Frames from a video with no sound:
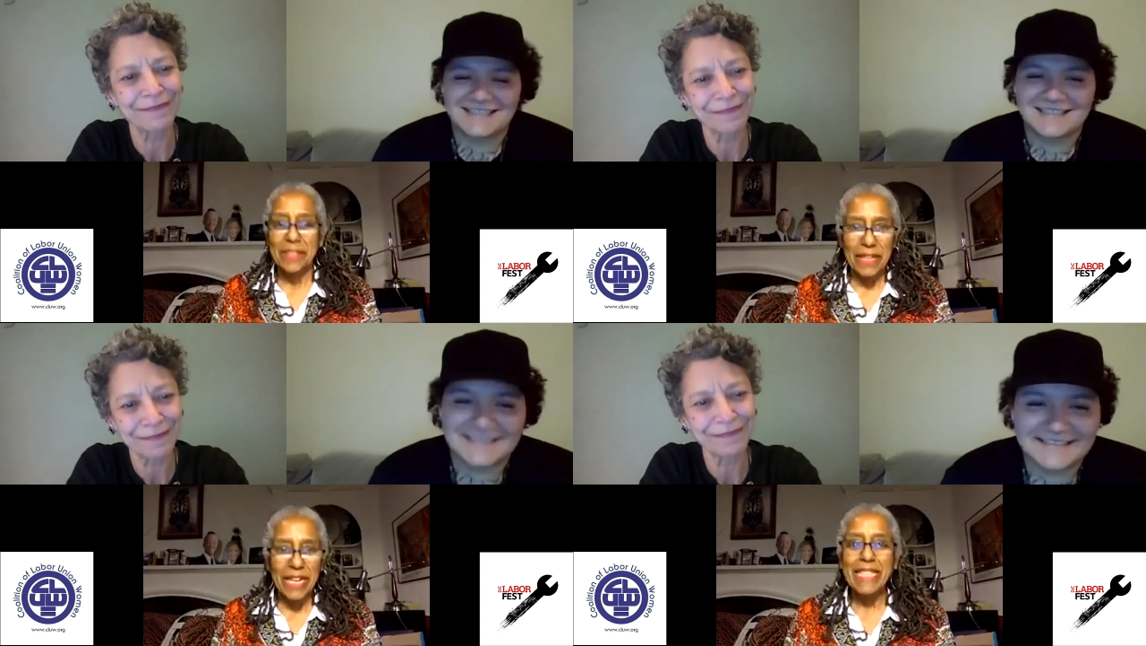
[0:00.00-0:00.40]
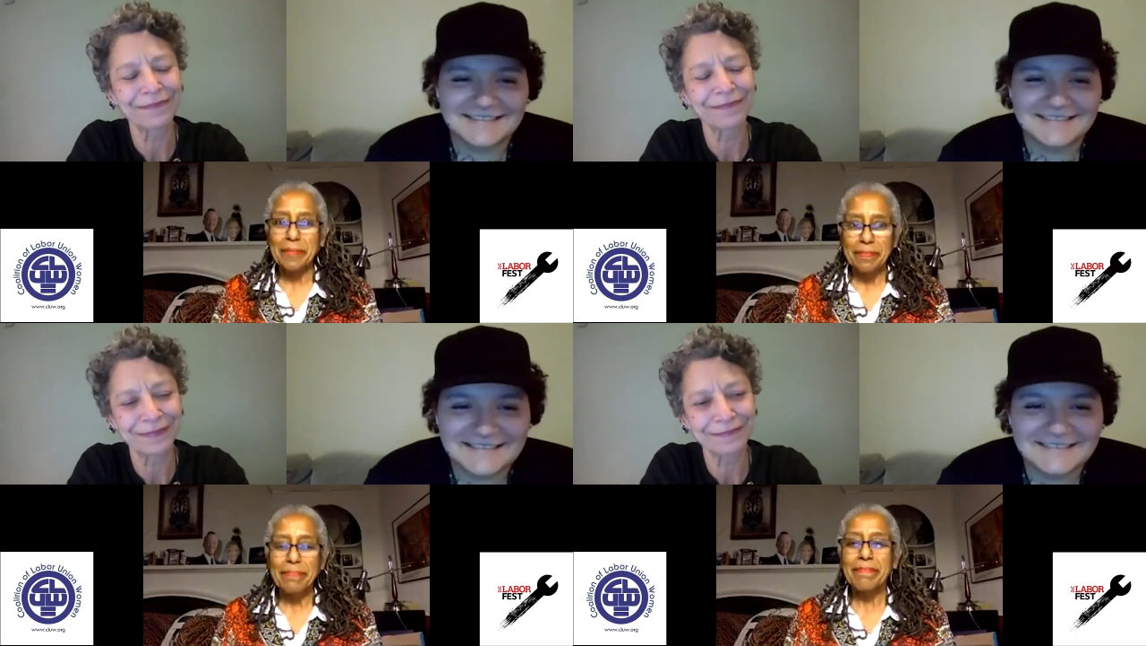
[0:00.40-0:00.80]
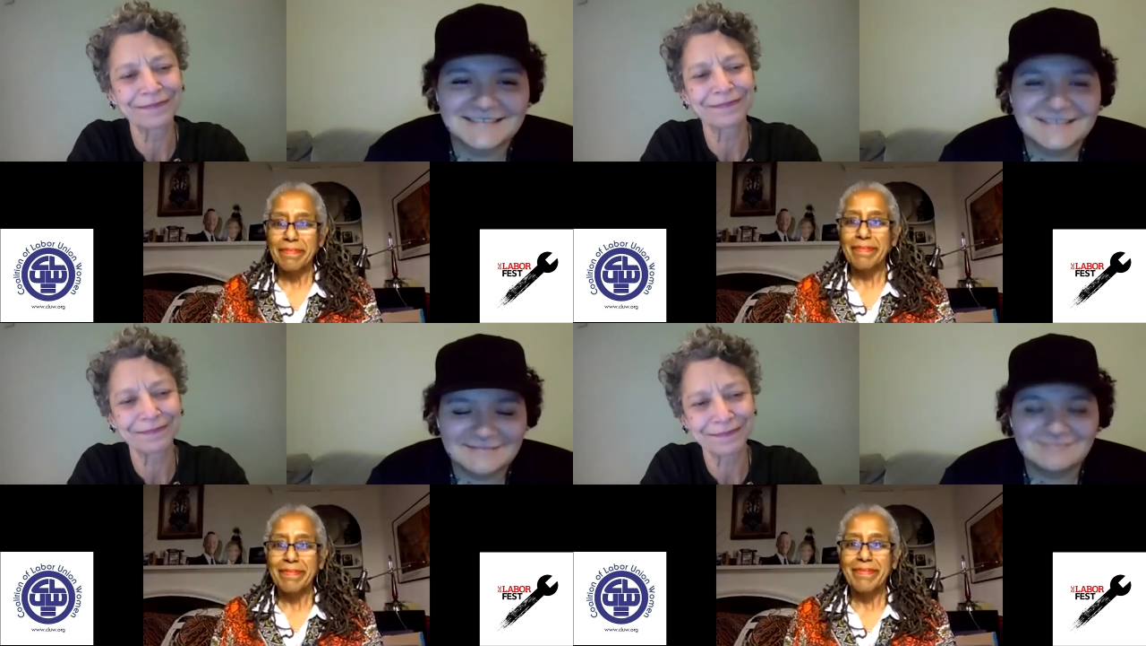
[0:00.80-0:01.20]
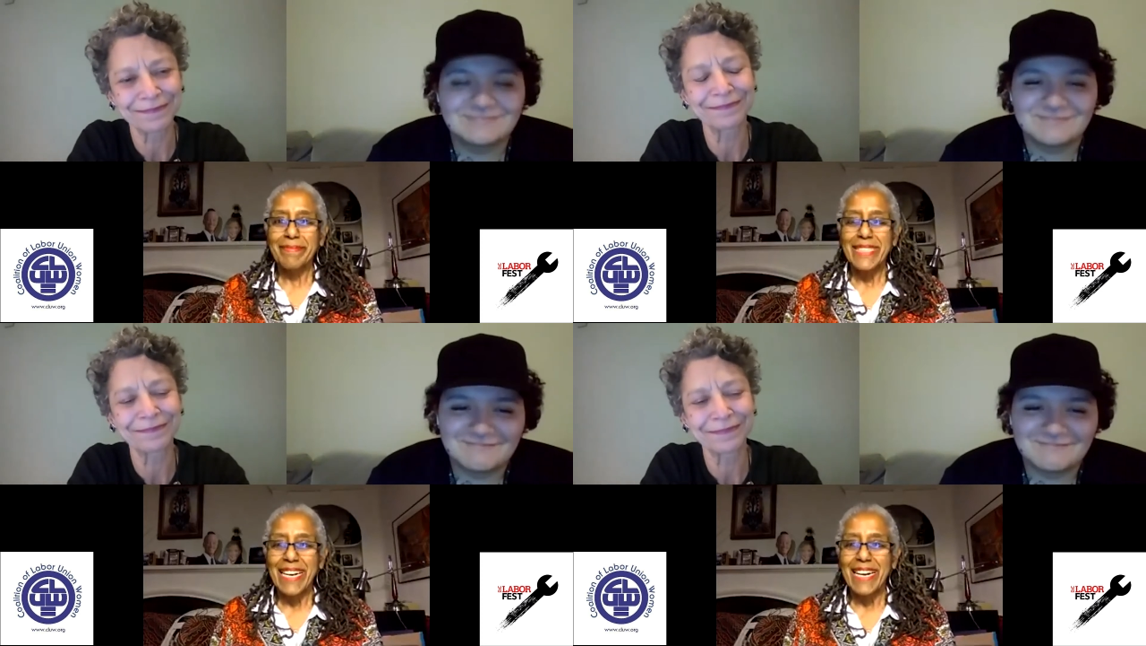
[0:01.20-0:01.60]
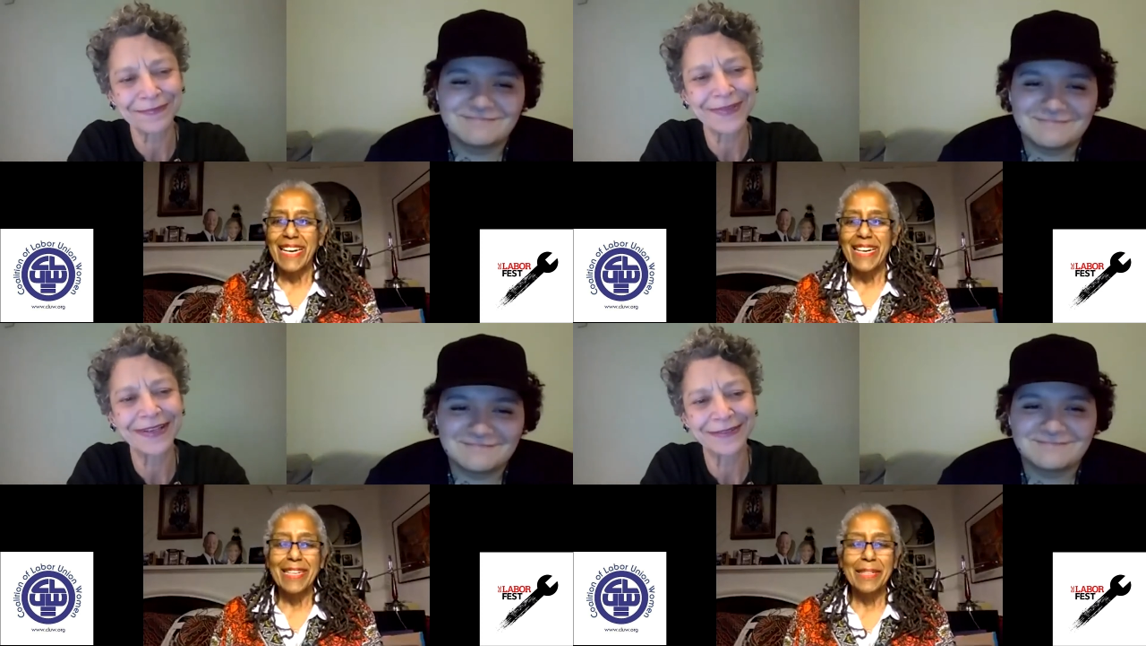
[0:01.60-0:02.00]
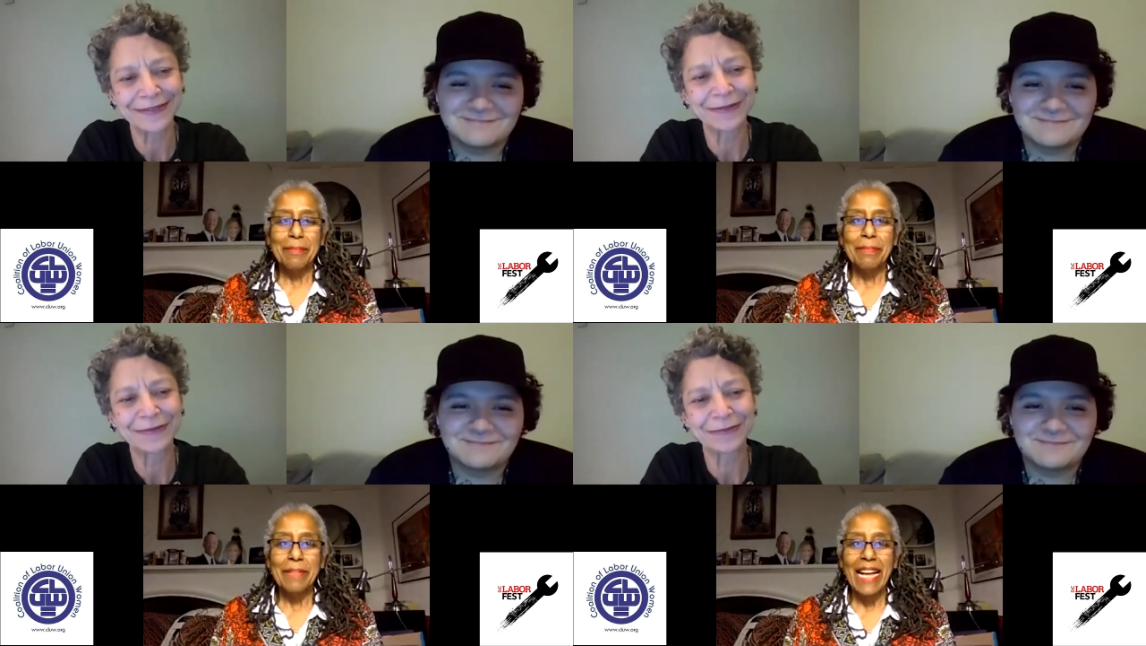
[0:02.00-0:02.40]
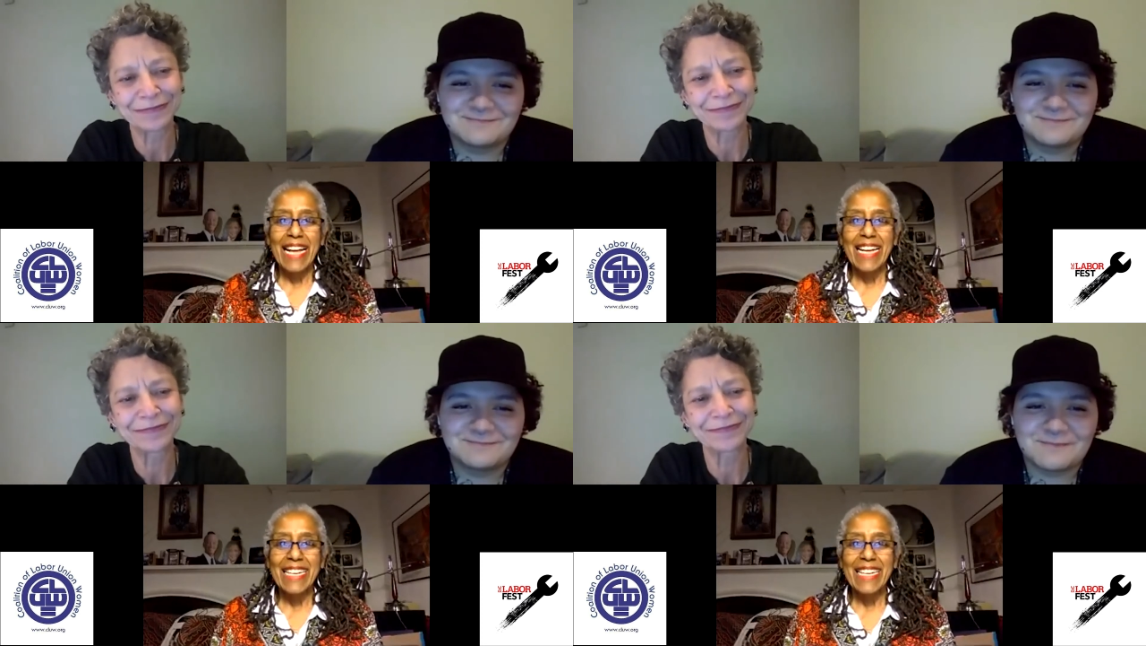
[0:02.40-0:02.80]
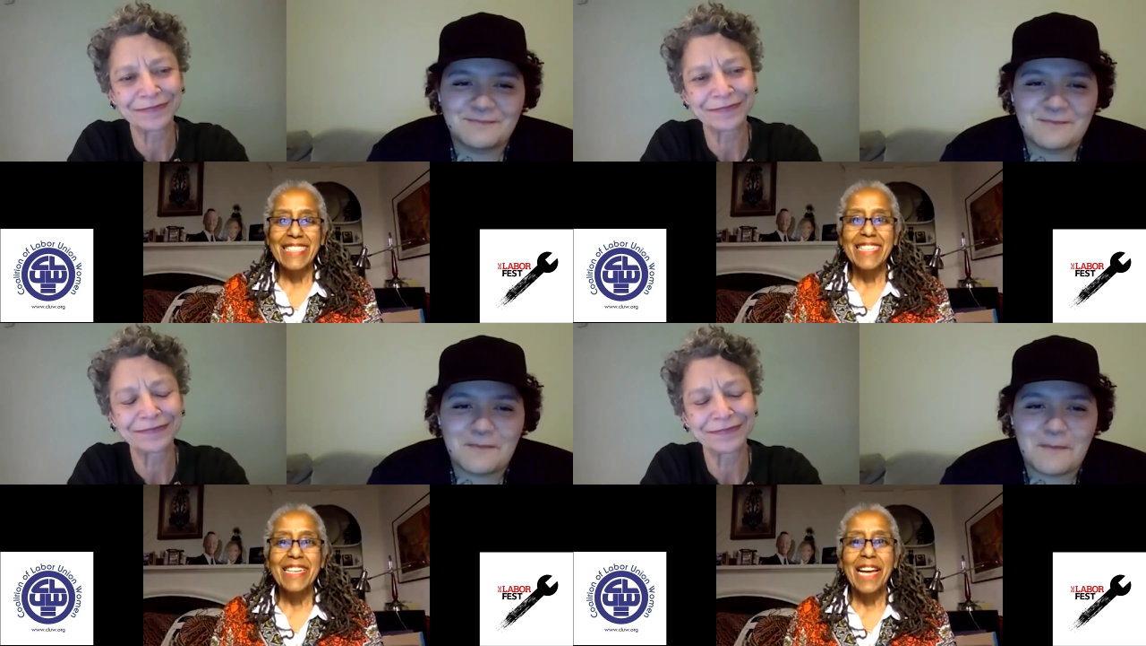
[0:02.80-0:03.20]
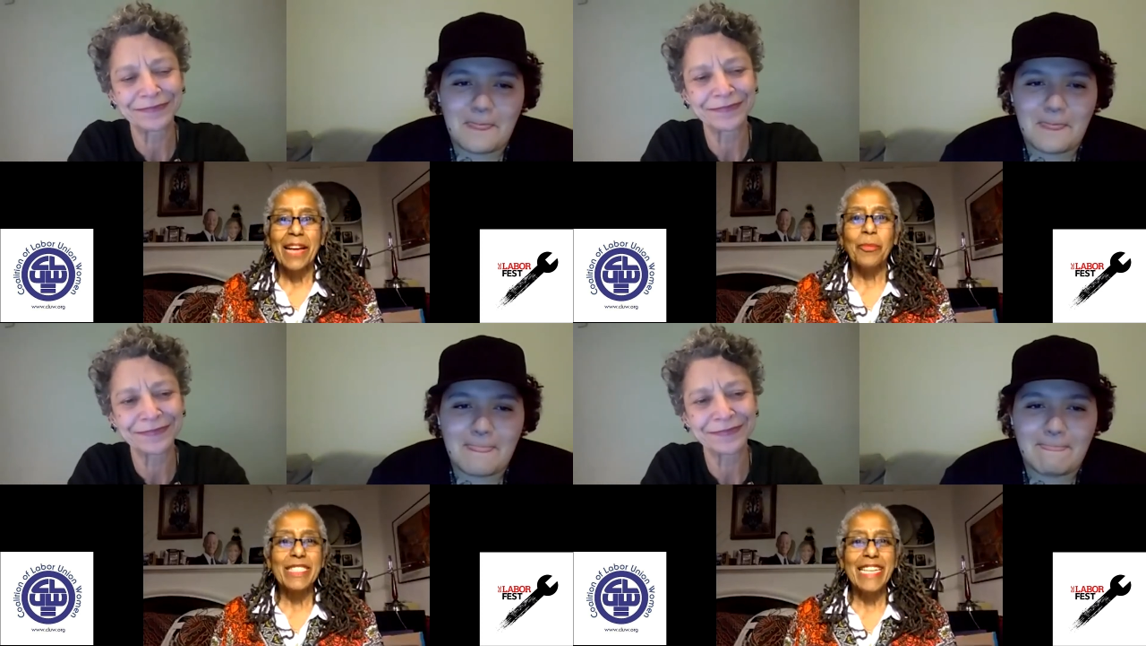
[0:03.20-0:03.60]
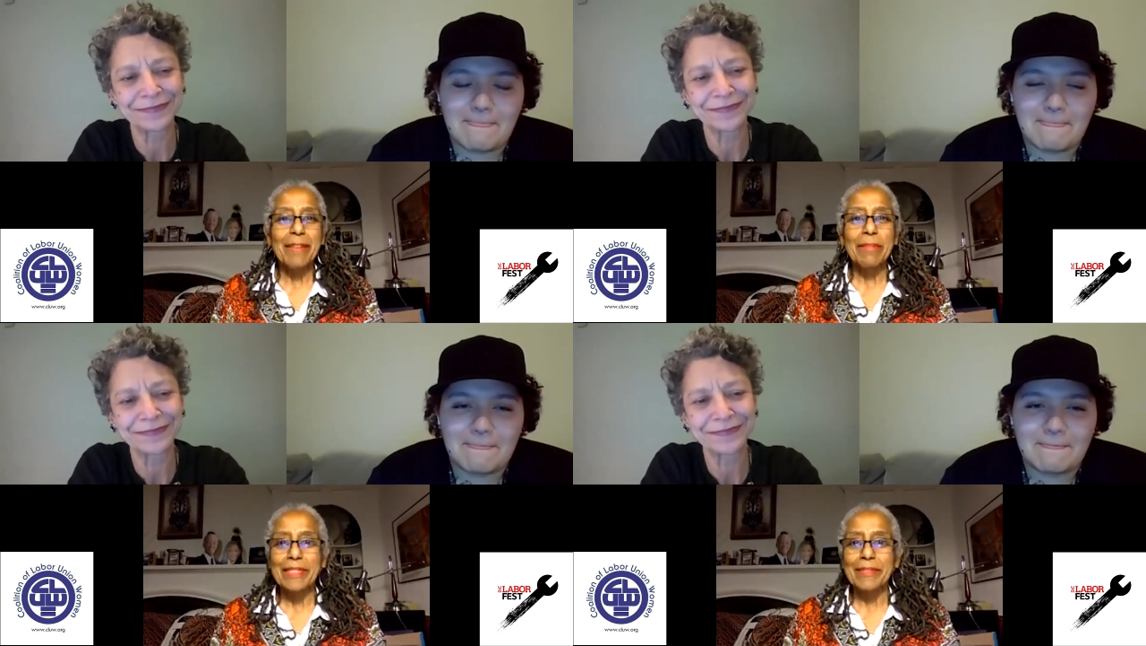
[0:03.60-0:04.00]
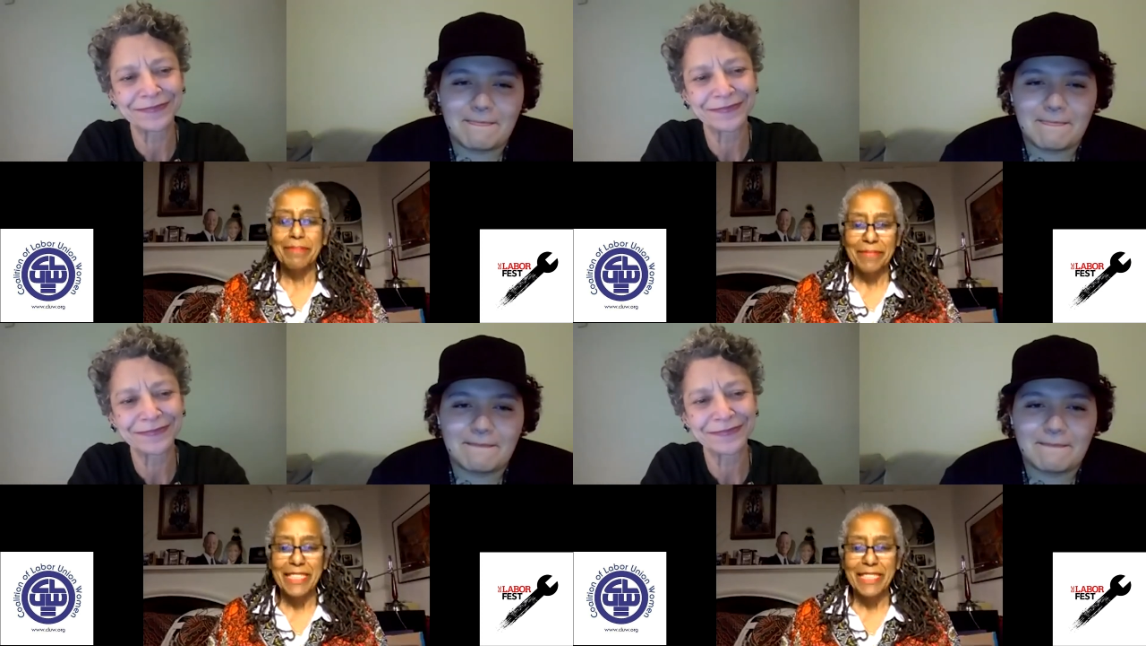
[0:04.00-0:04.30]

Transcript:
Speaker 1: right? Um, and and what does that mean in